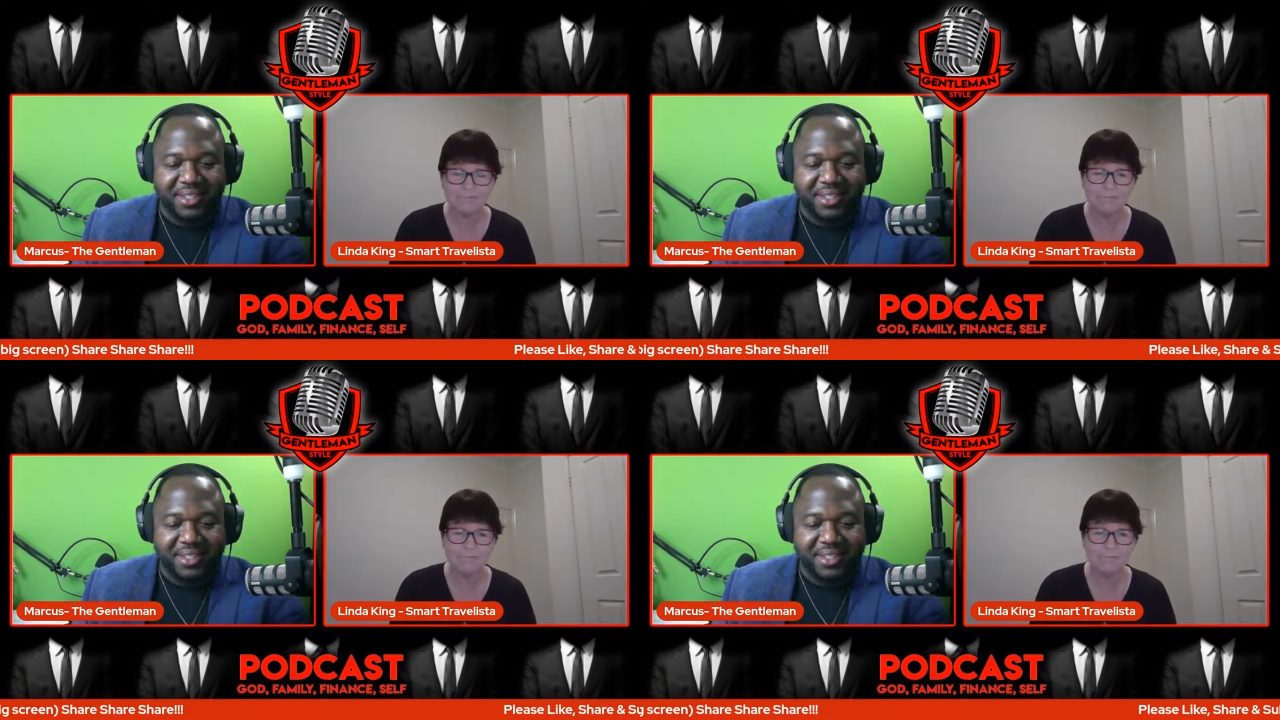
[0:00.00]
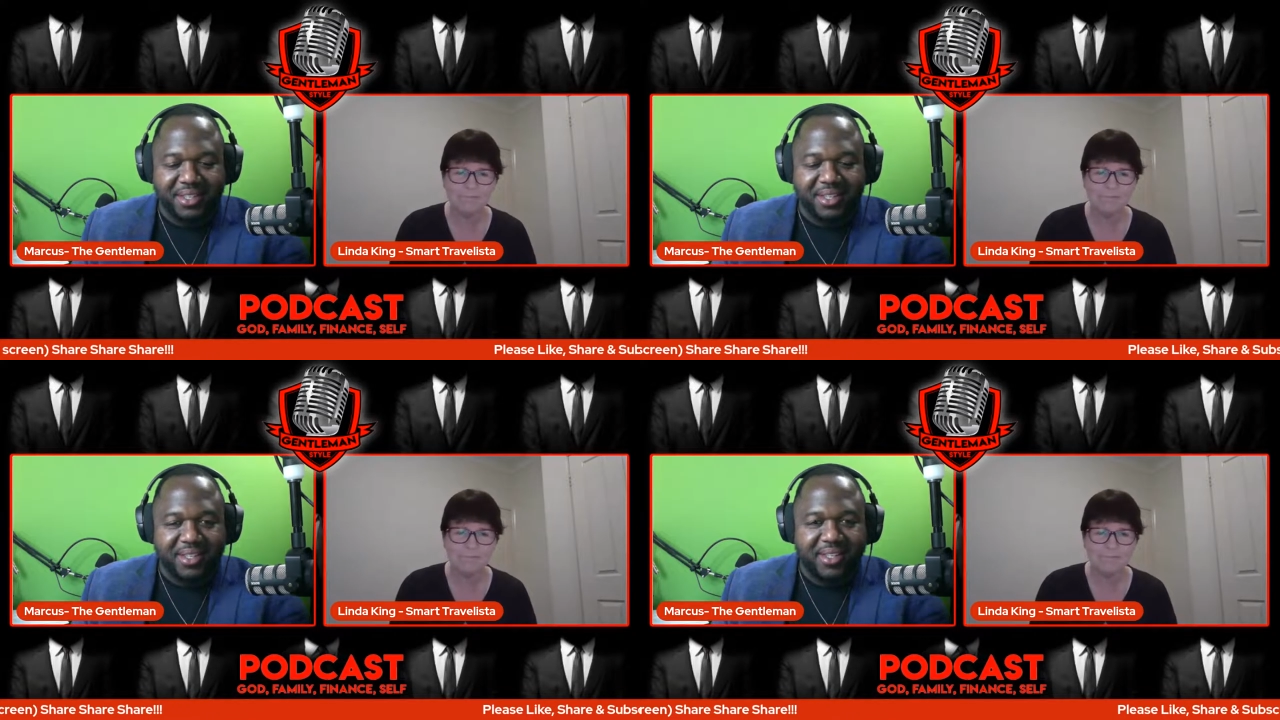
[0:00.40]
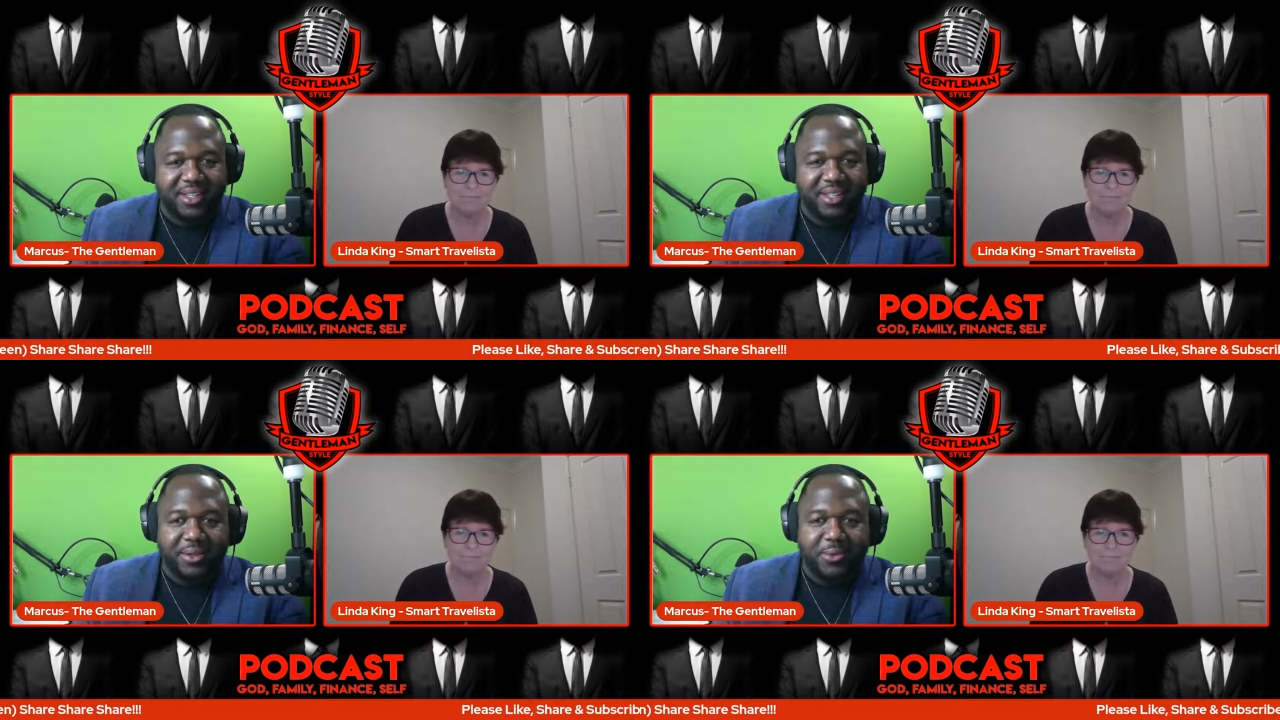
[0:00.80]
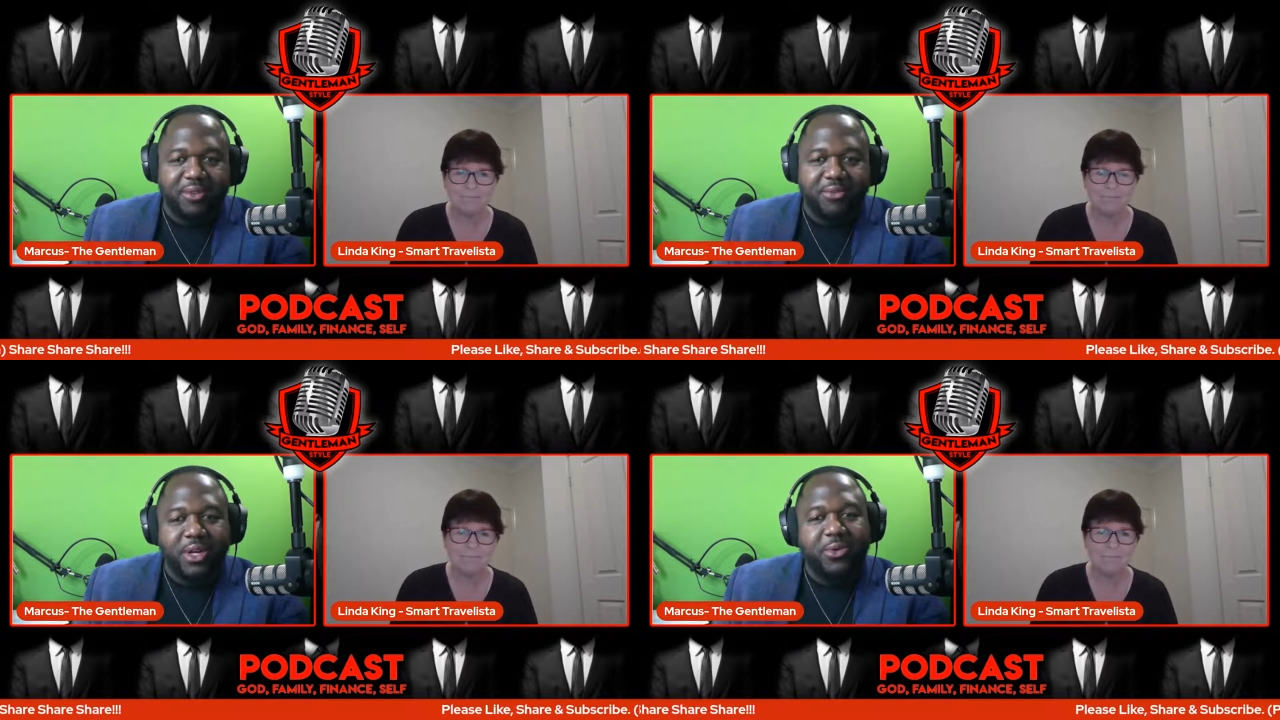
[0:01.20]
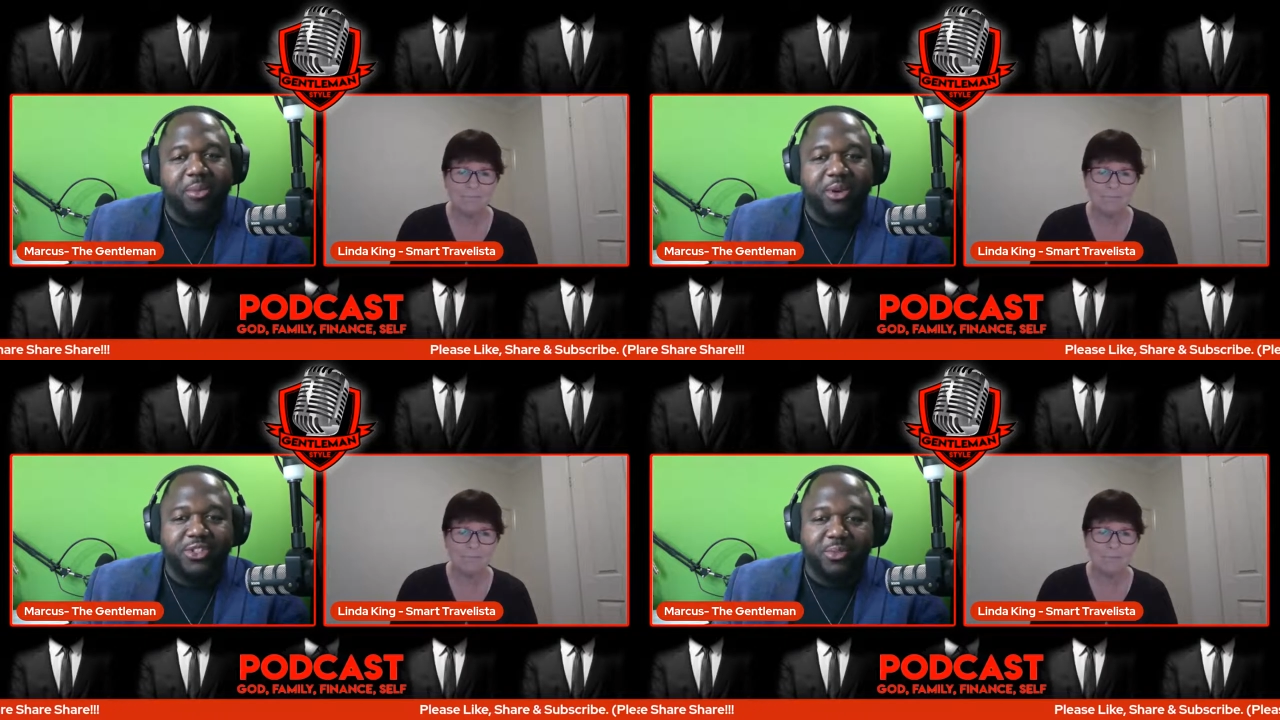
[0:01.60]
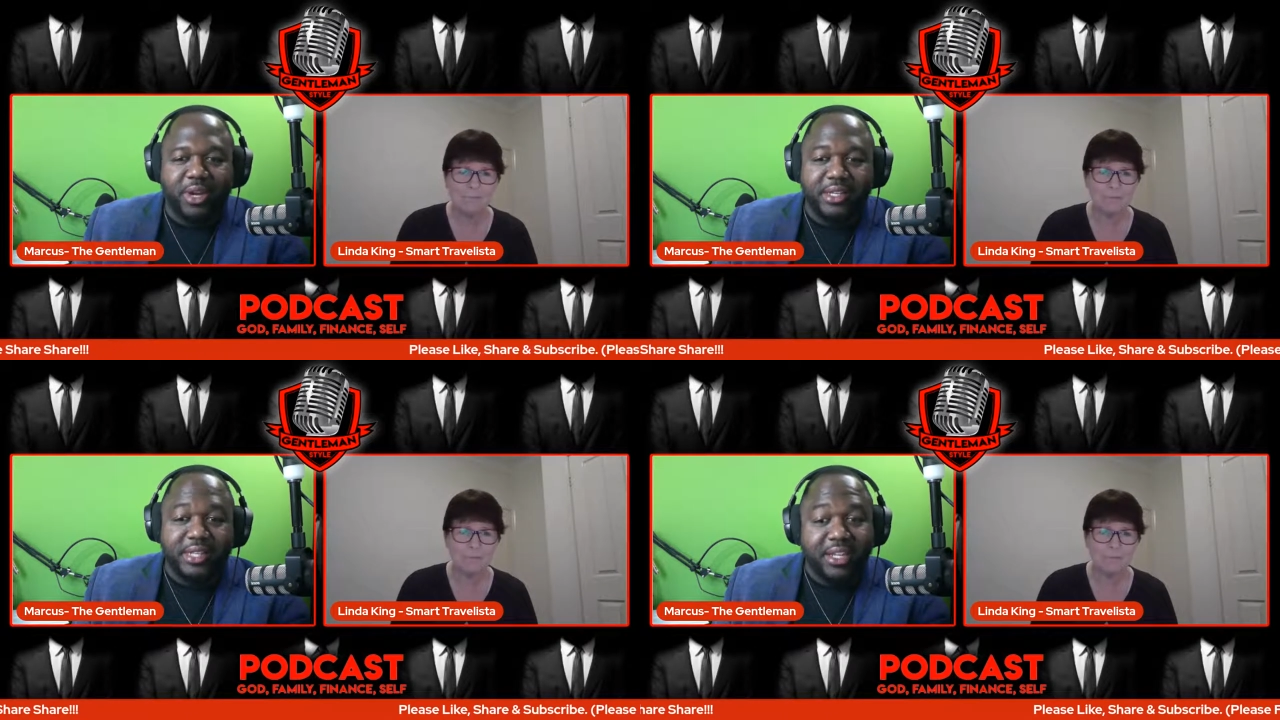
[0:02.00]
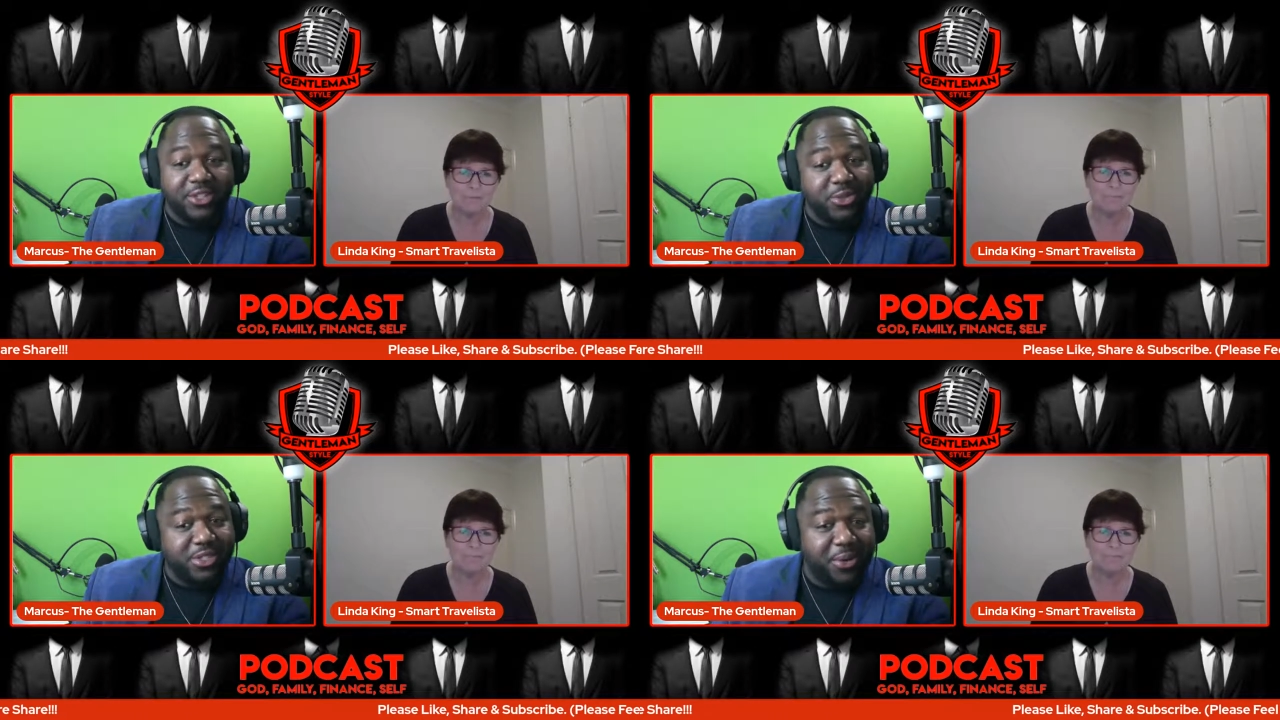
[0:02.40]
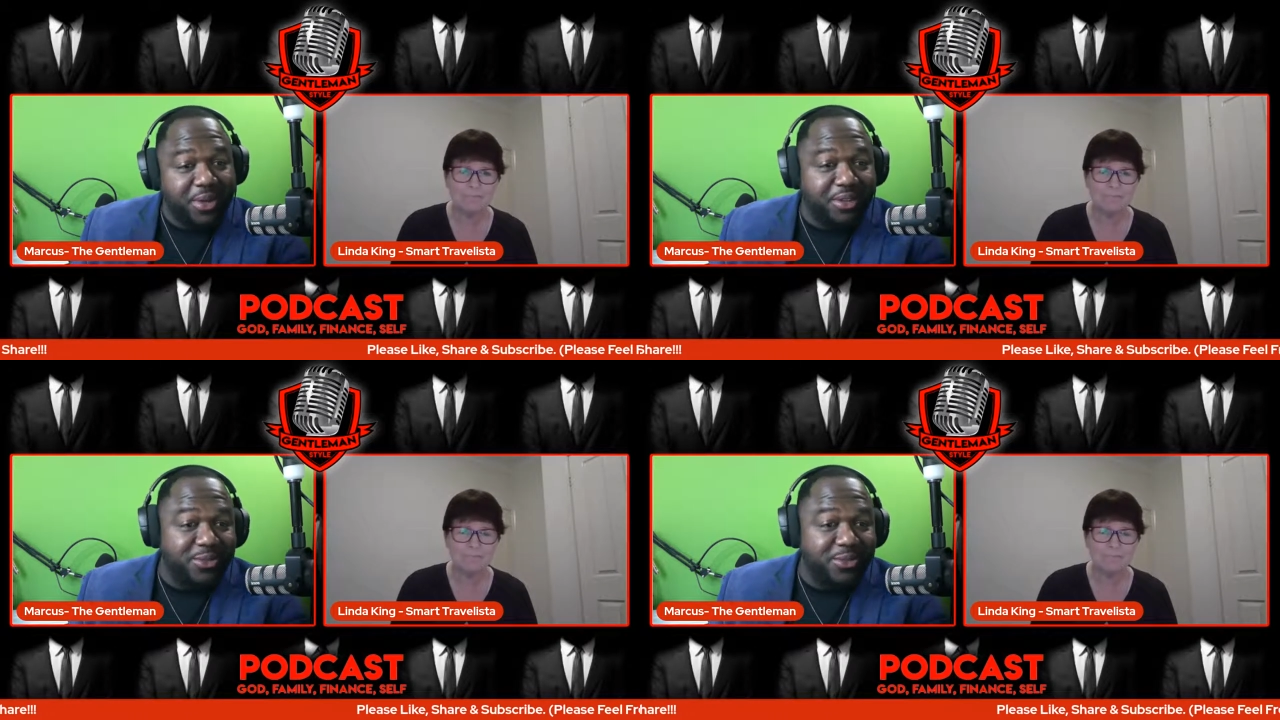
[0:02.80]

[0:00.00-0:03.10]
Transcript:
Speaker 1: We have one quick commercial break. Stay tuned. Stay with us. We'll be right,